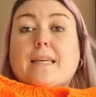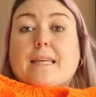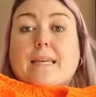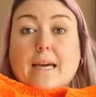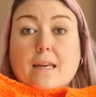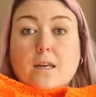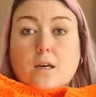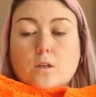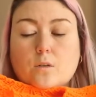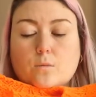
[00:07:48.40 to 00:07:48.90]

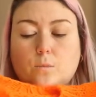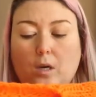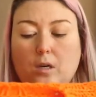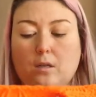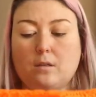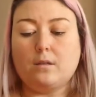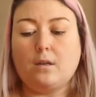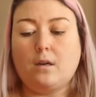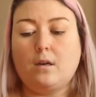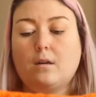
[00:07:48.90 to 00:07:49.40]
yellow
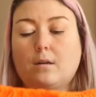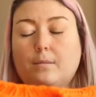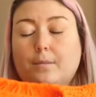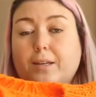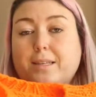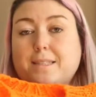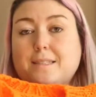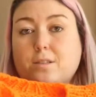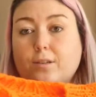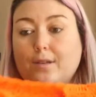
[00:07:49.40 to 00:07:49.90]
one, I'm
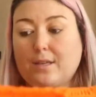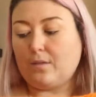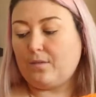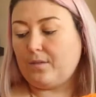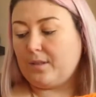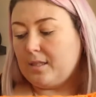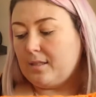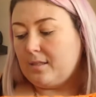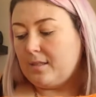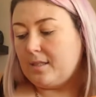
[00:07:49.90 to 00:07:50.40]
going to give
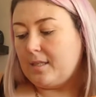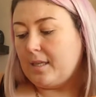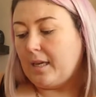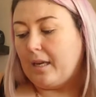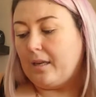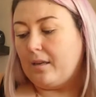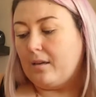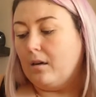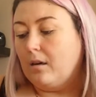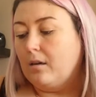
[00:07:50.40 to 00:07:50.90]
this to
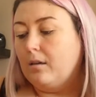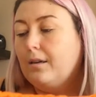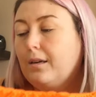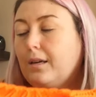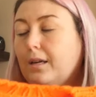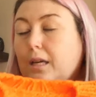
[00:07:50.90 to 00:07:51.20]
Tina,